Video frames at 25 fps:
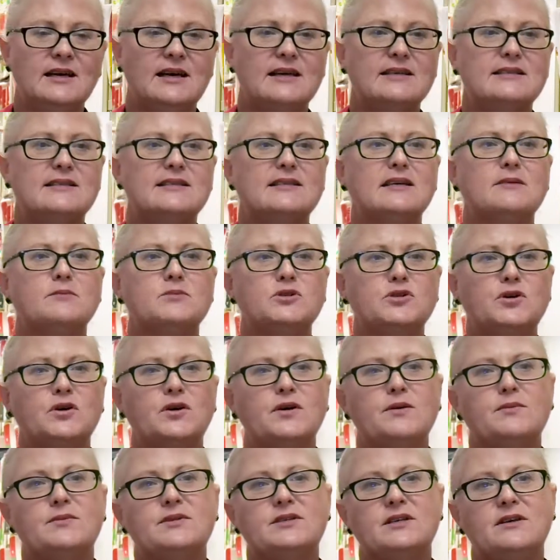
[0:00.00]
and
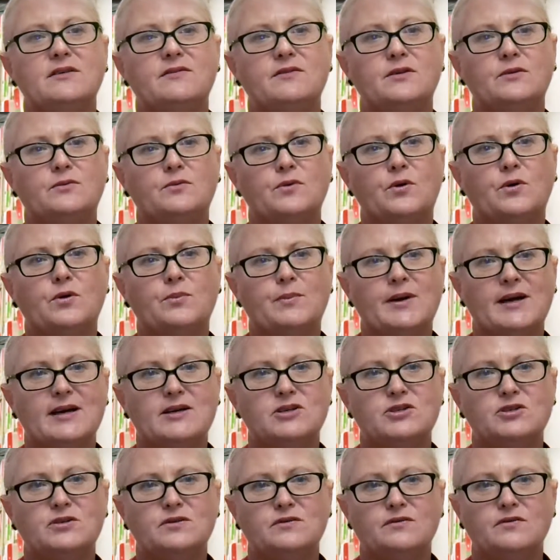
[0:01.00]
sometimes if the wrong
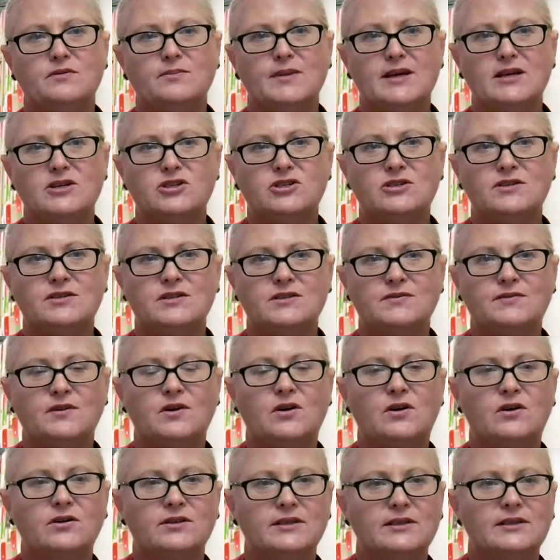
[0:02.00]
patient information is
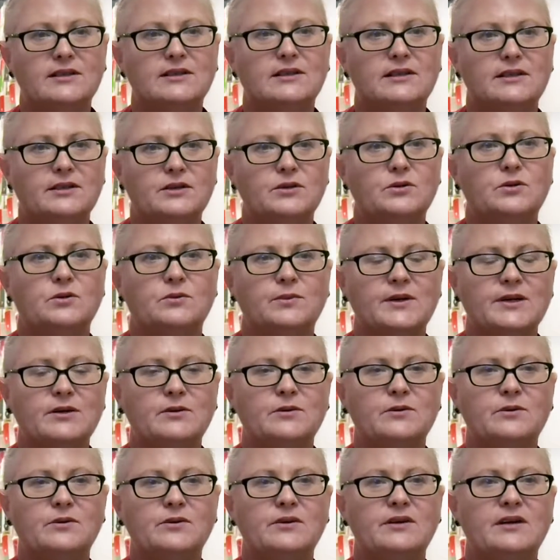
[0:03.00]
filed in the clinical
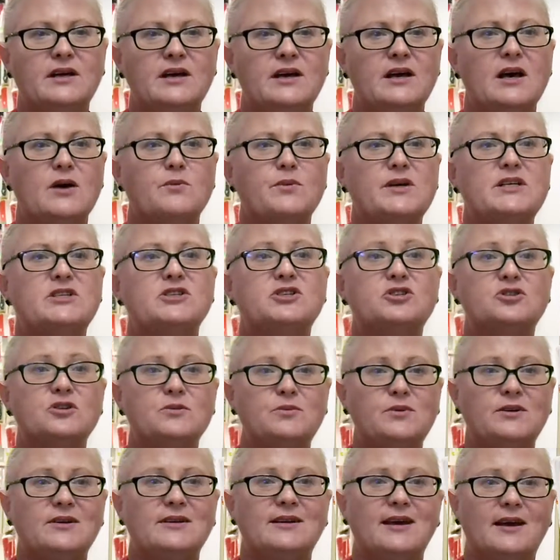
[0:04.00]
record and we
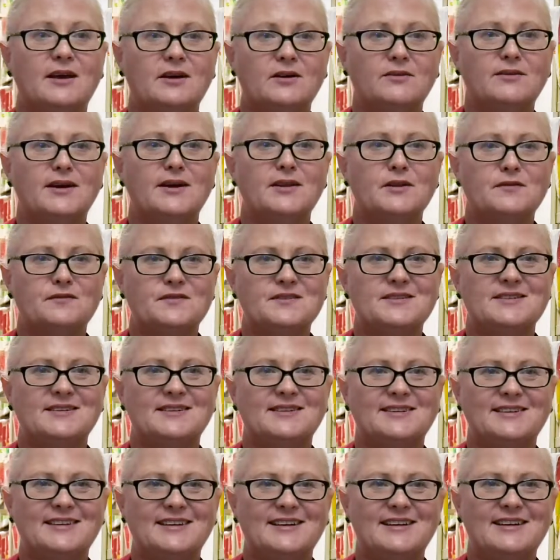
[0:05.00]
distribute that around the
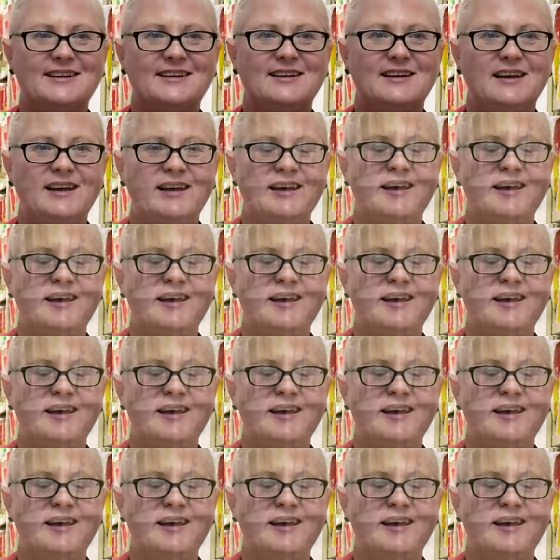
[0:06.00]
facility,